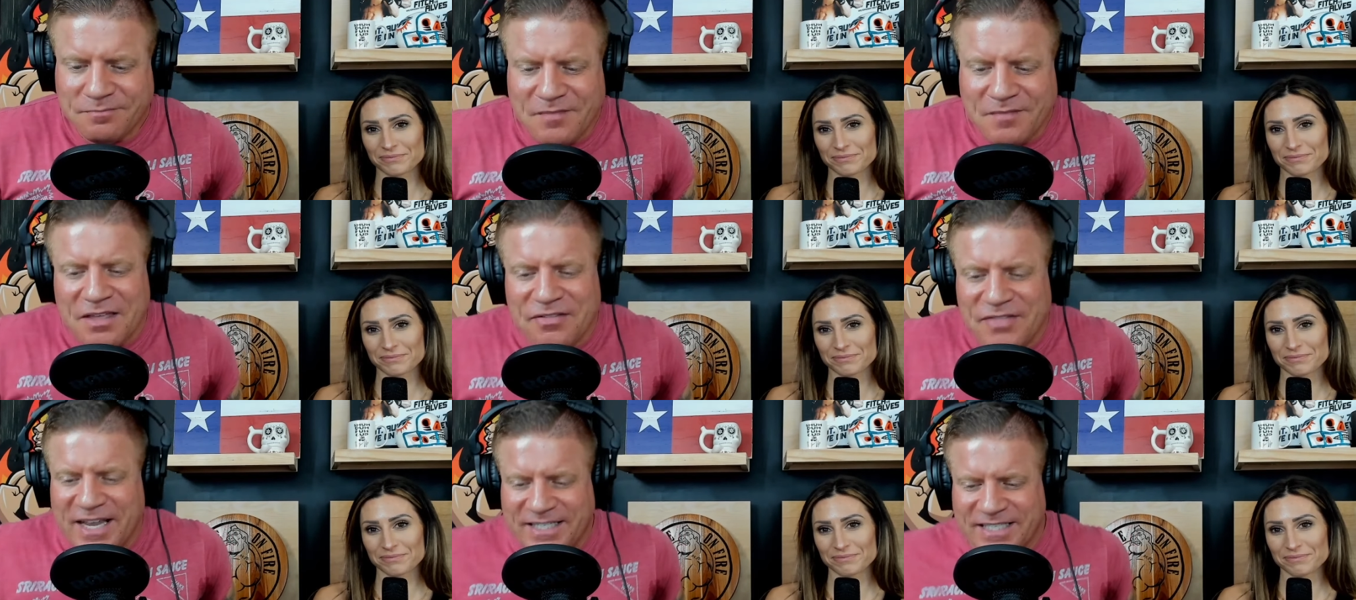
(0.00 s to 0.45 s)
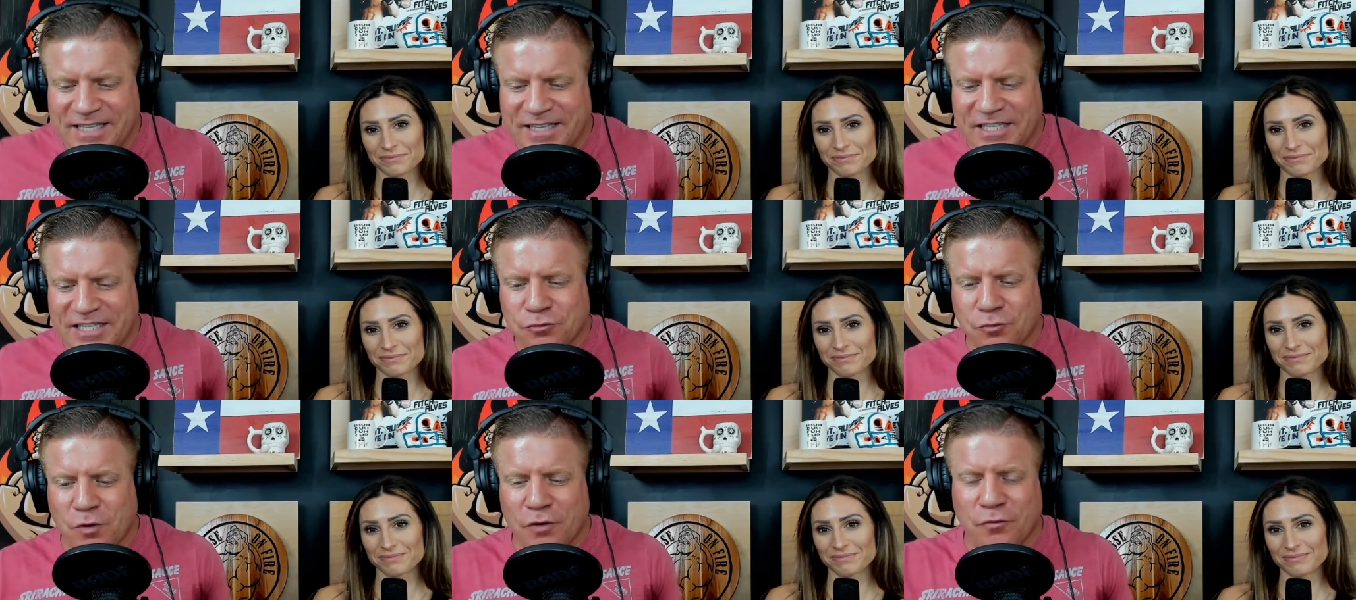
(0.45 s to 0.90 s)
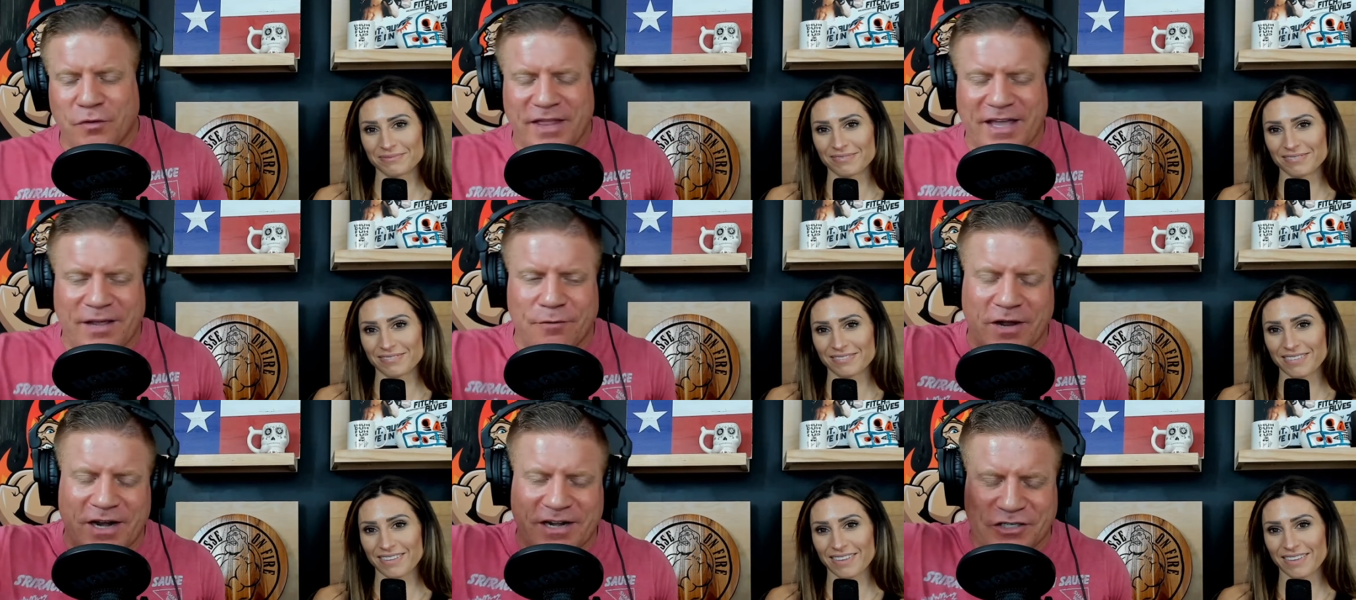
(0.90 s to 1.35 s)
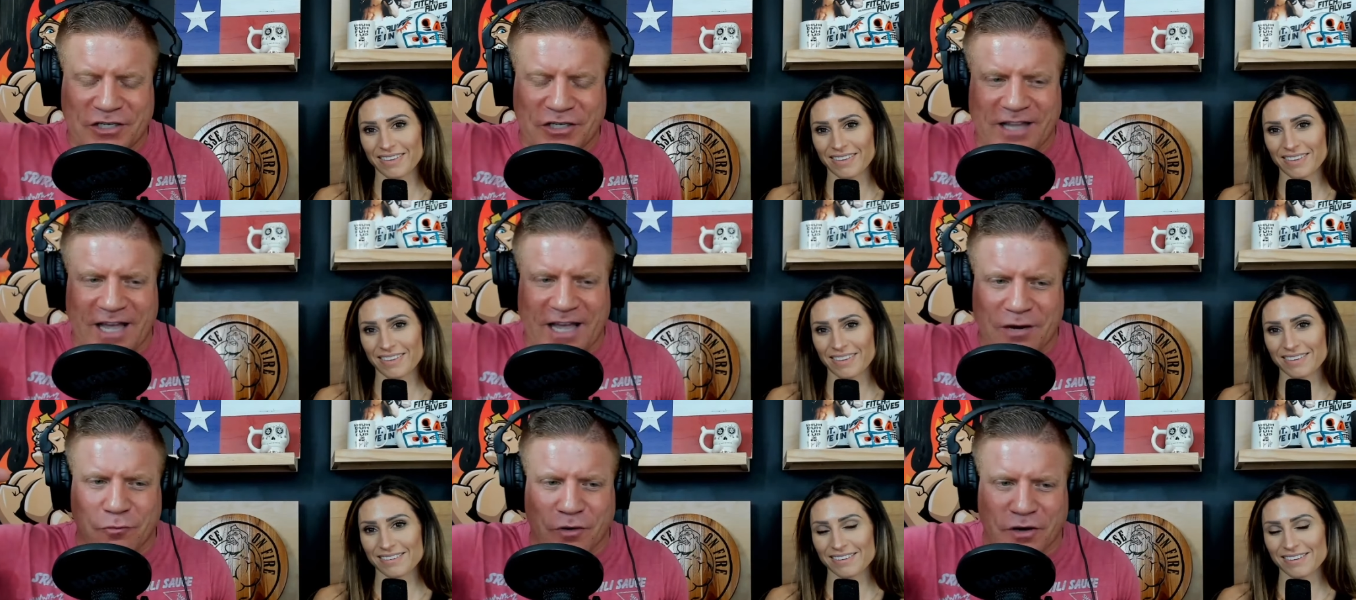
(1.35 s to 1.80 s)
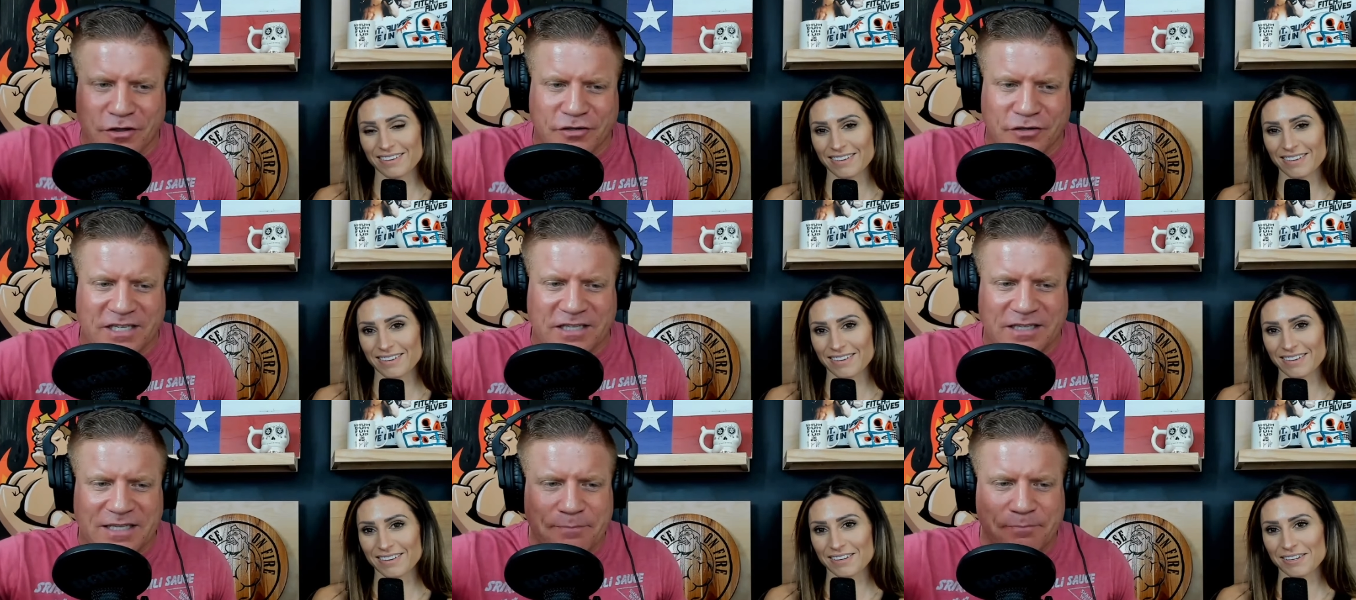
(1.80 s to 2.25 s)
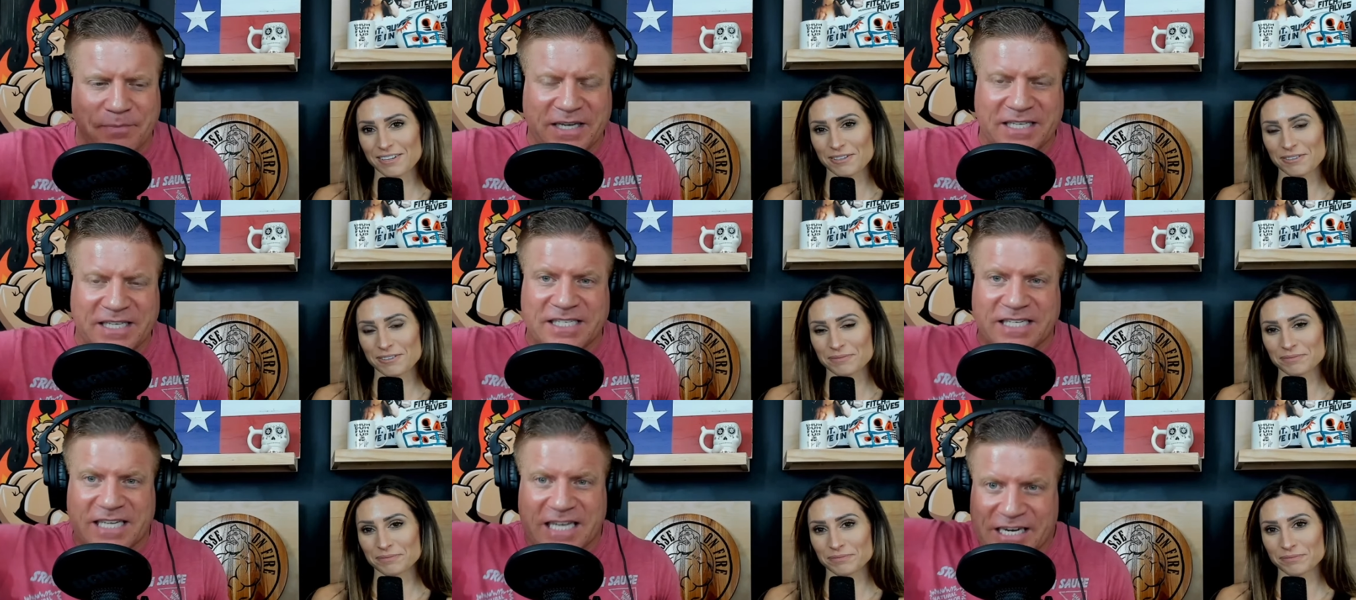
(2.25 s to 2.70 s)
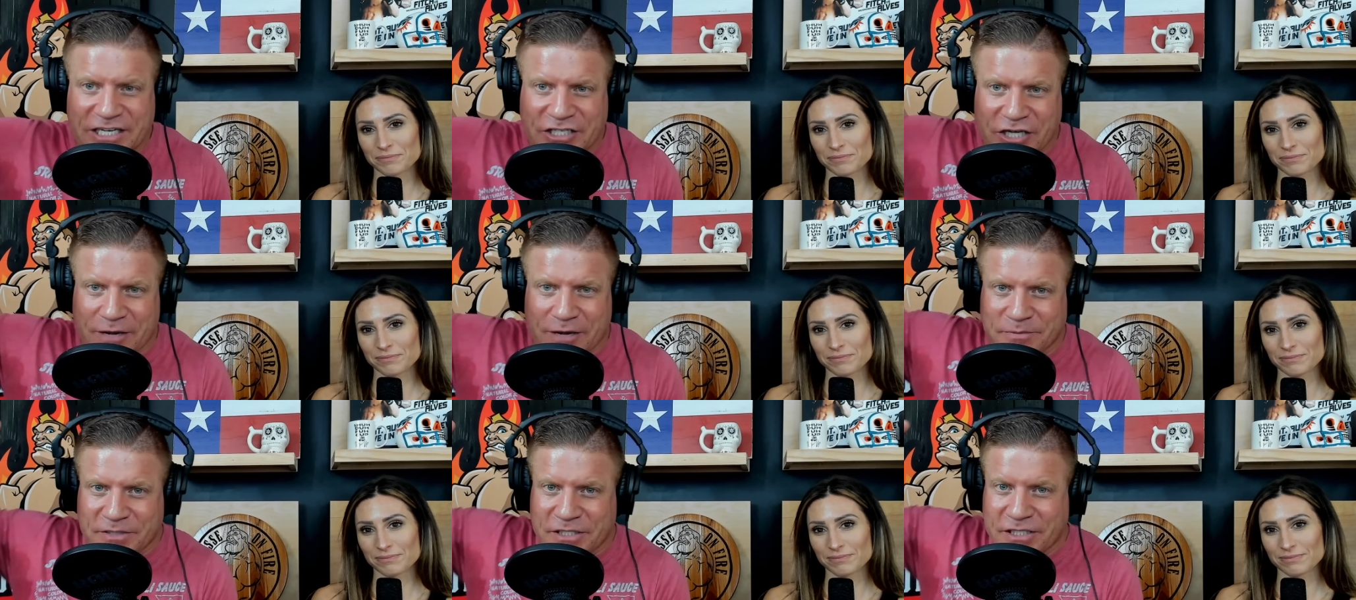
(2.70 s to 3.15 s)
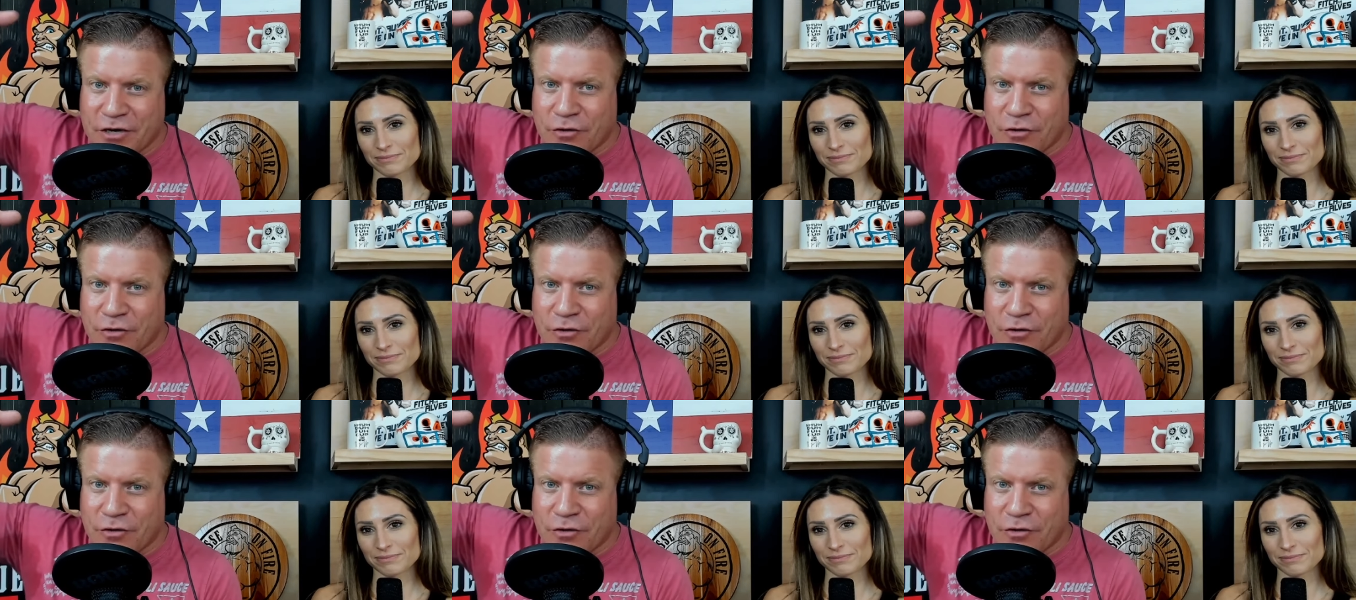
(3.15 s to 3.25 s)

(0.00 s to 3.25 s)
Speaker 1: they did this one where they went to like one of those Olympic ski jumps,